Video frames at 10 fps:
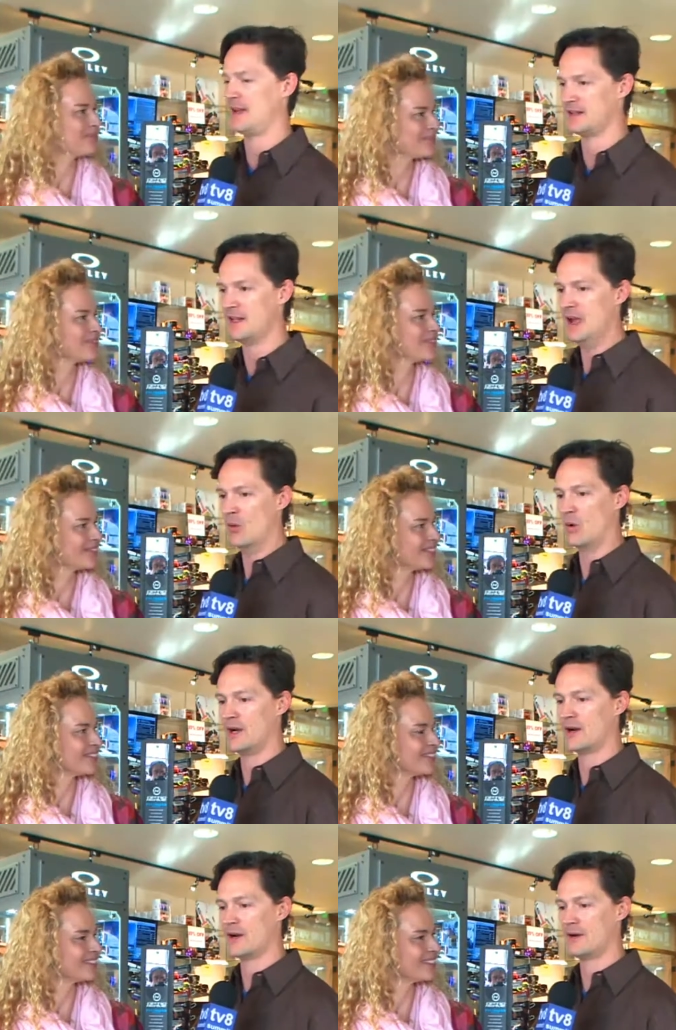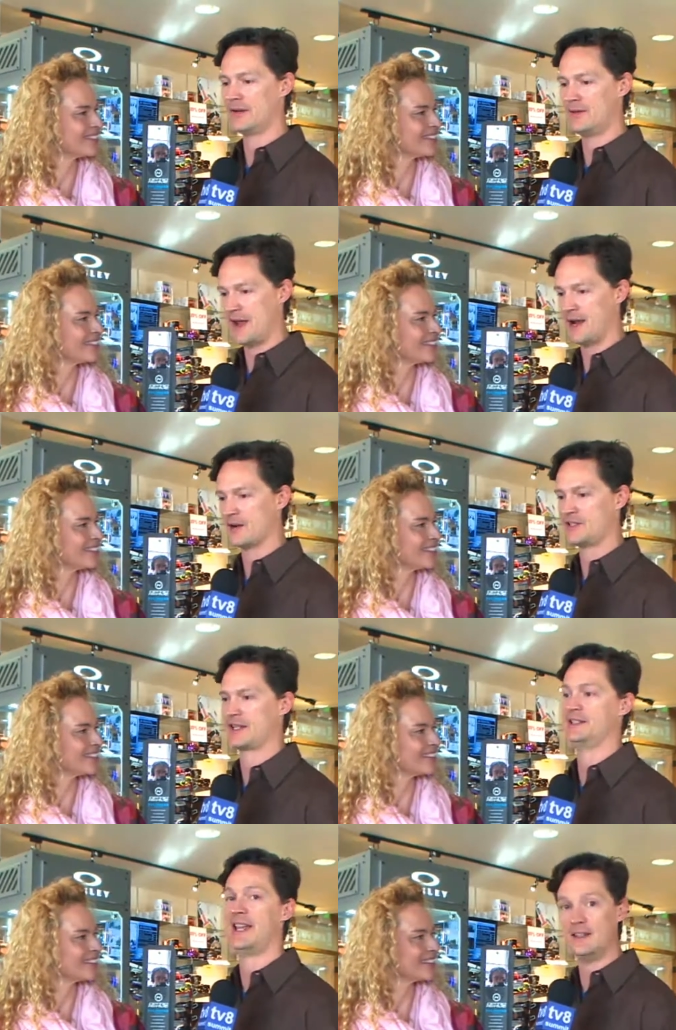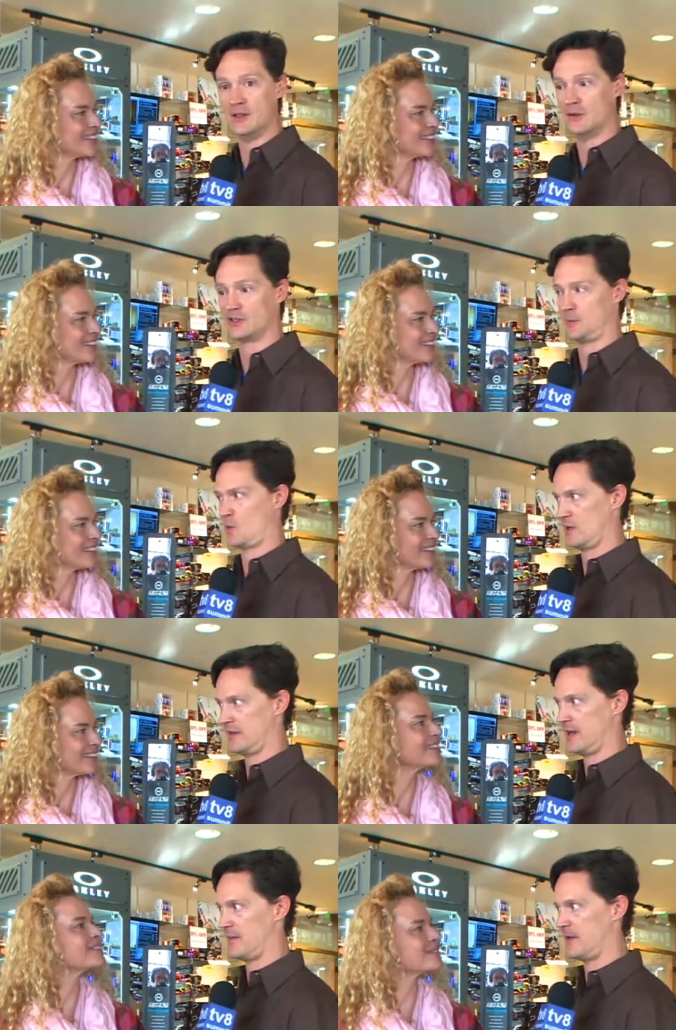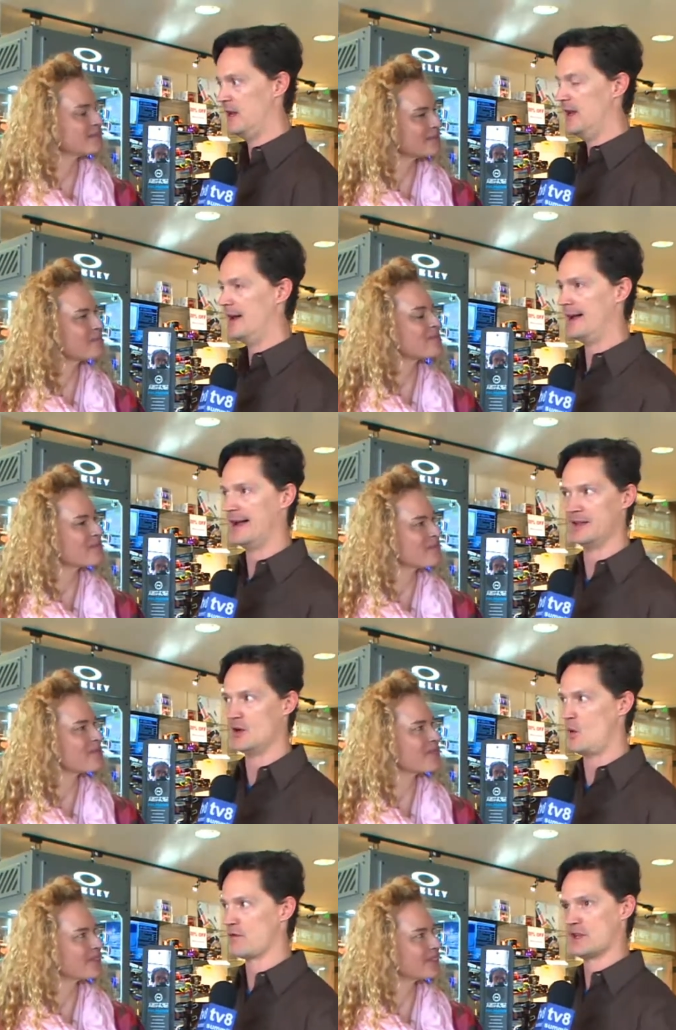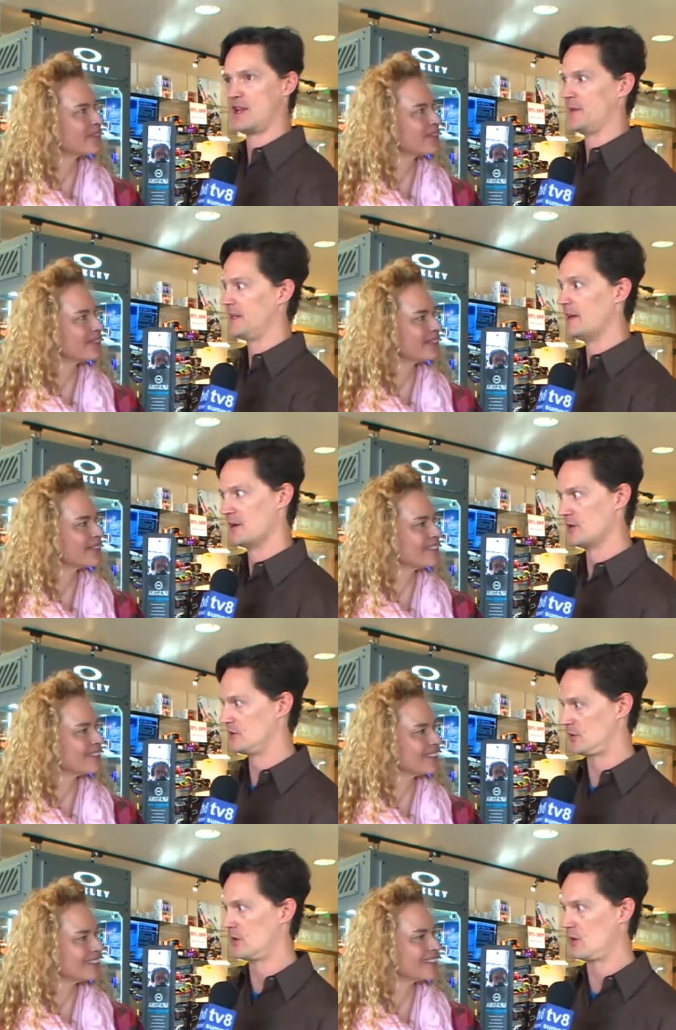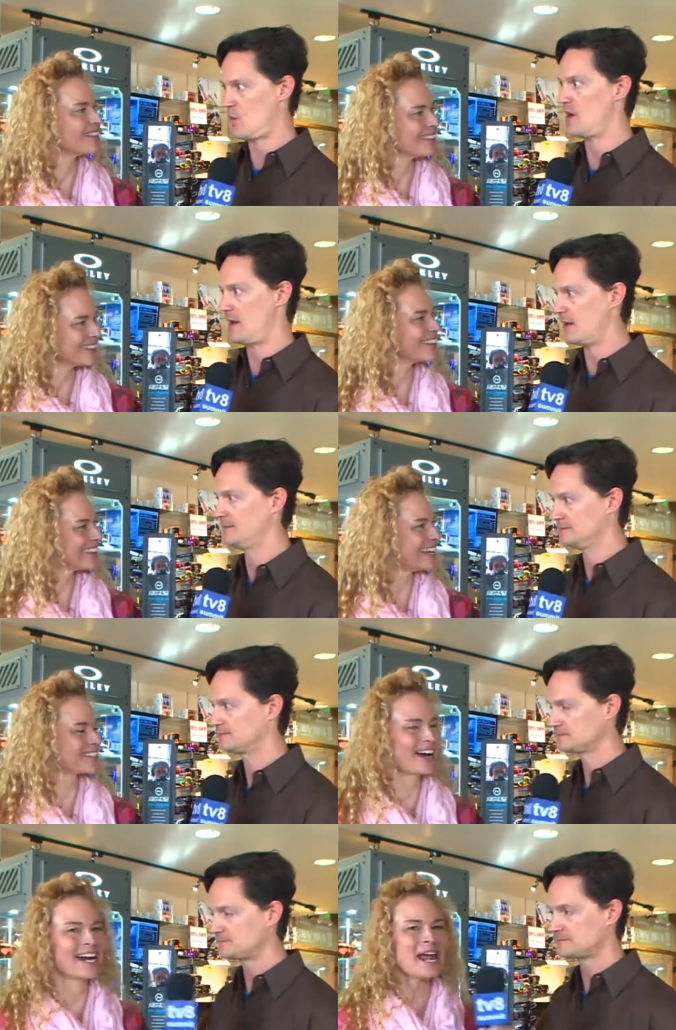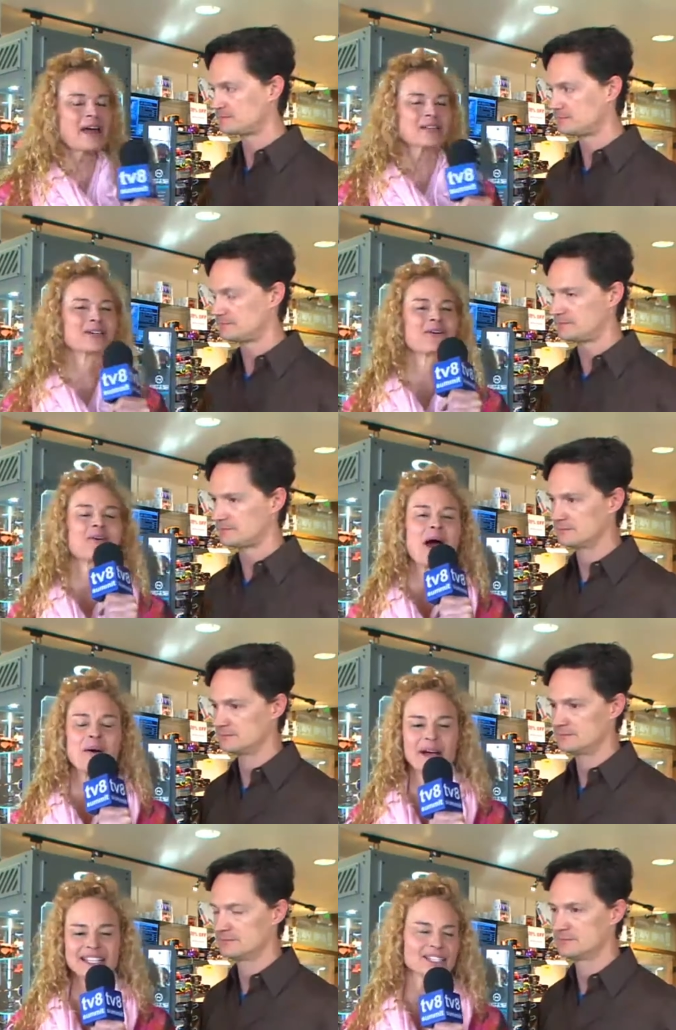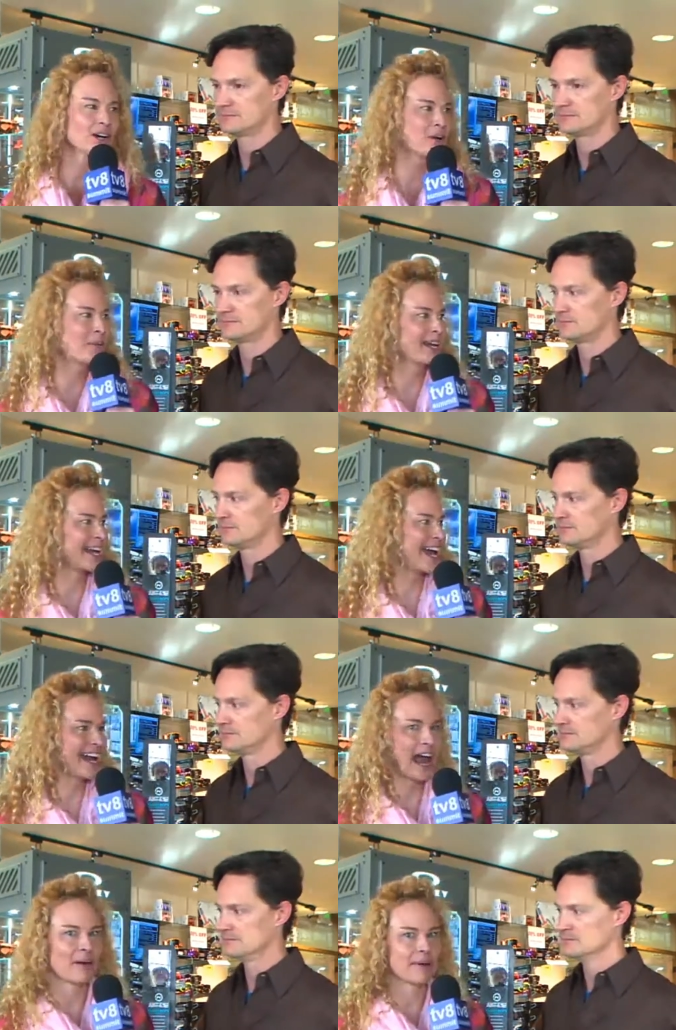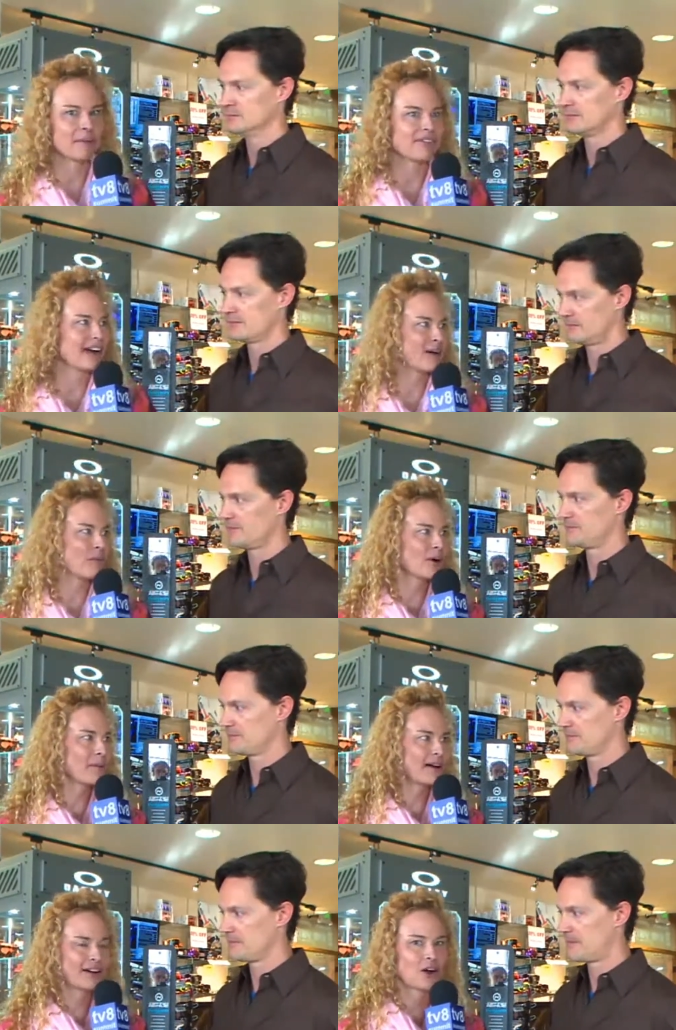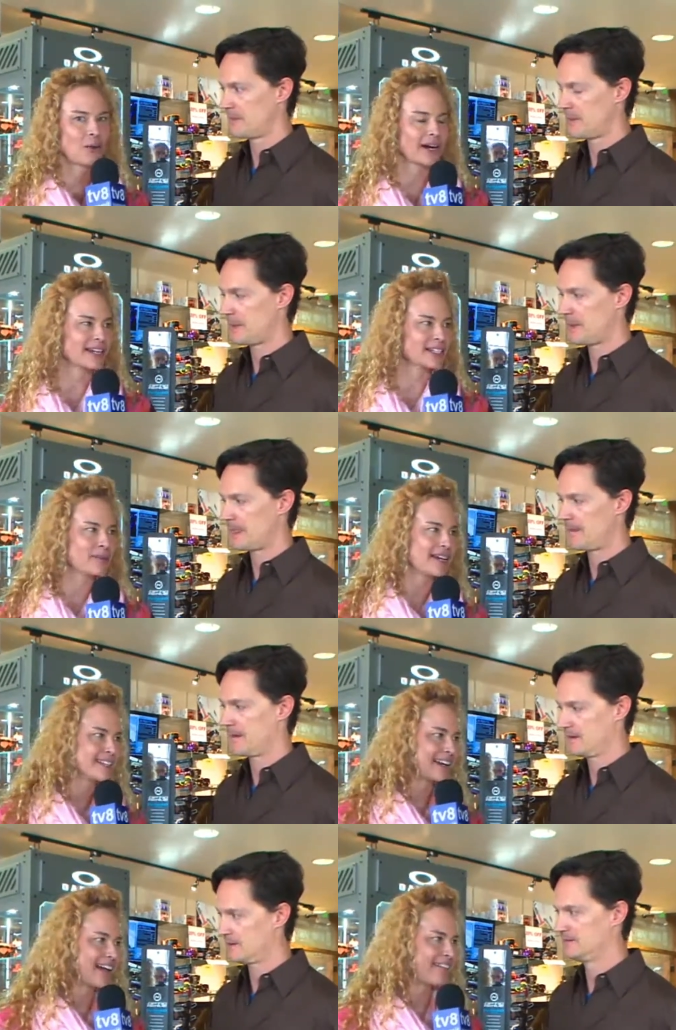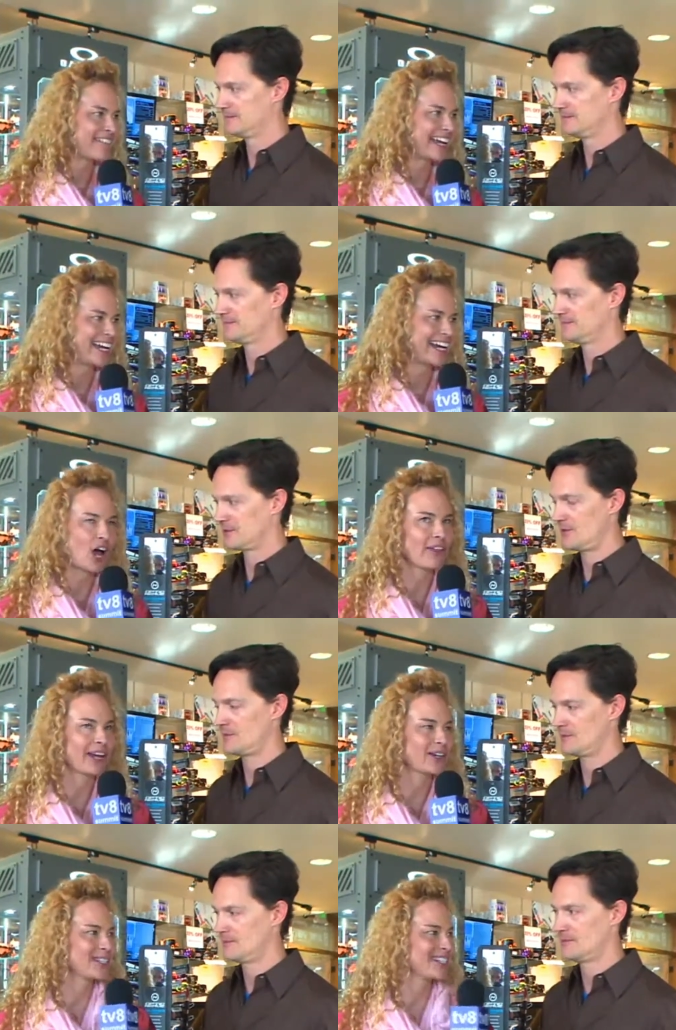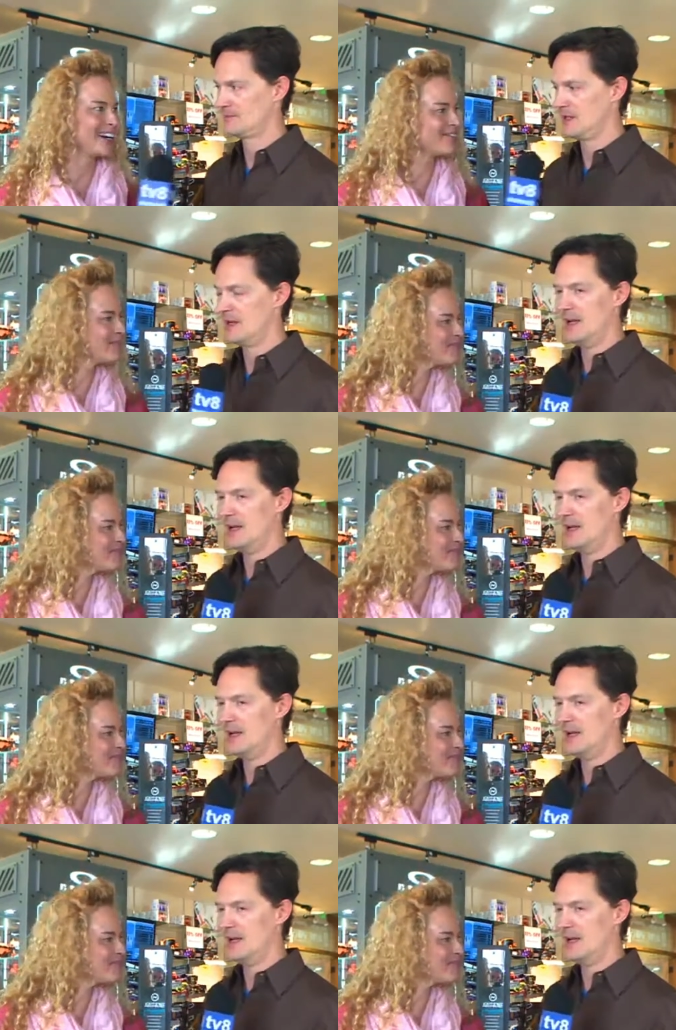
Speaker 1: and we're there to continue supporting them, uh, you know, over the coming years or, or whatnot.
Speaker 2: That's great great. So, uh, when Startup Weekend? How do people find out more about co working space at Elevate, all that good stuff?